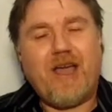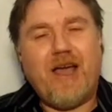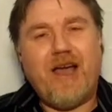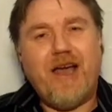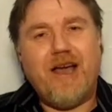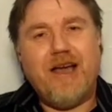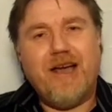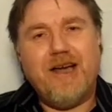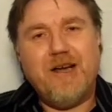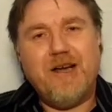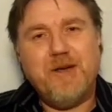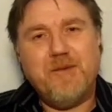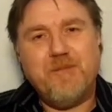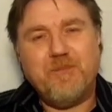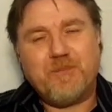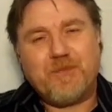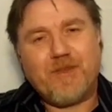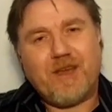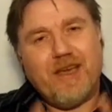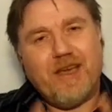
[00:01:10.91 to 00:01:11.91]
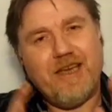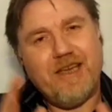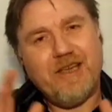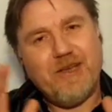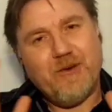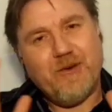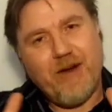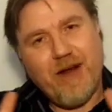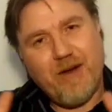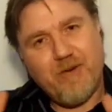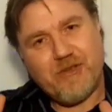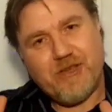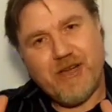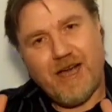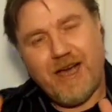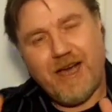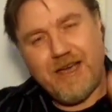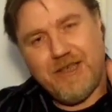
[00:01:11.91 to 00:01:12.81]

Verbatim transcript: Um, you're outside,